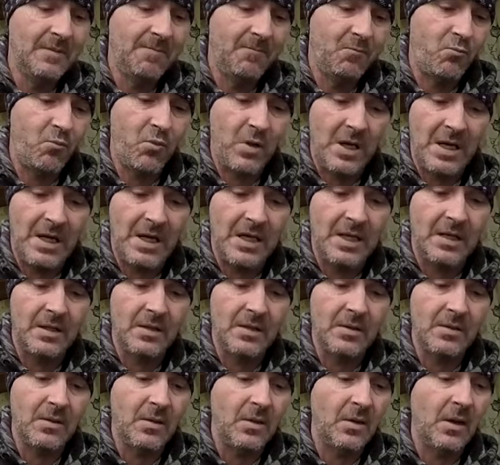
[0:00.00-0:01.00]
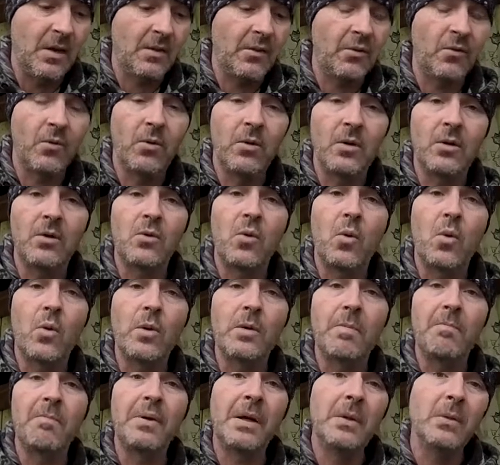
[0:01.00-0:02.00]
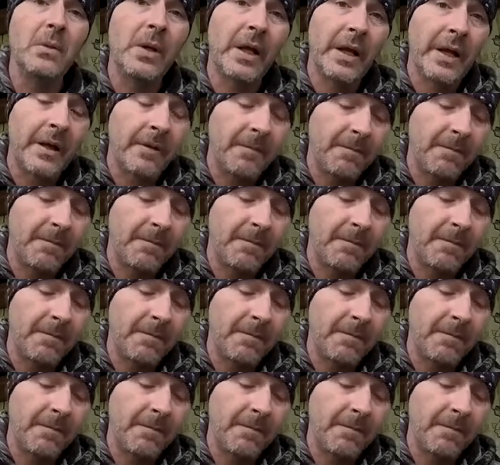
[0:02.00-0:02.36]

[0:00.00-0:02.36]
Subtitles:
Really, I thought court building.